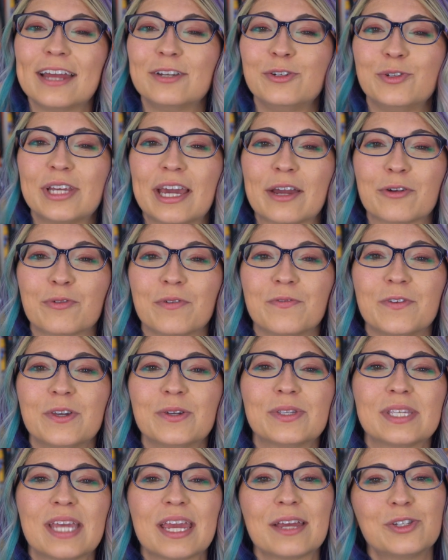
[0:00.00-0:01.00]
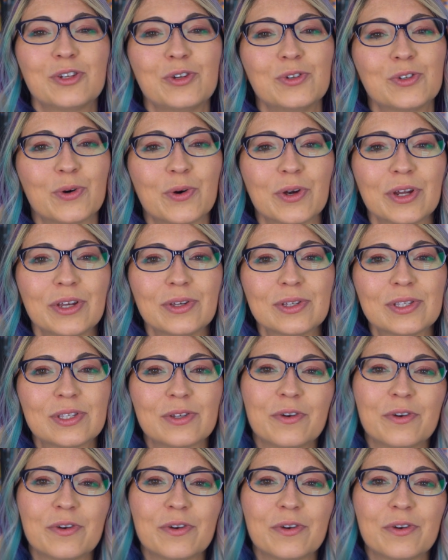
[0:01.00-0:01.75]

I do tech reviews and tutorials,